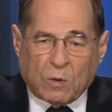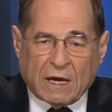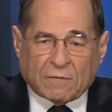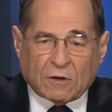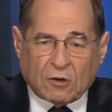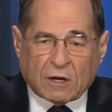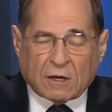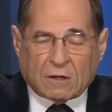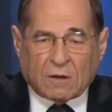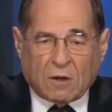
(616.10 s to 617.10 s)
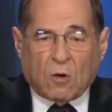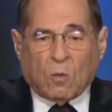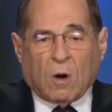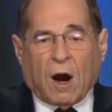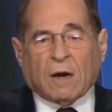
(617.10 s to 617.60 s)
We have to look at
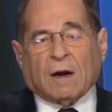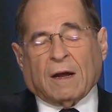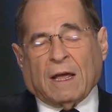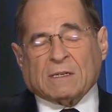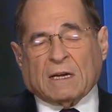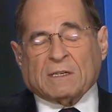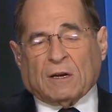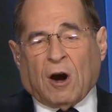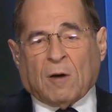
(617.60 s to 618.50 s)
as I said,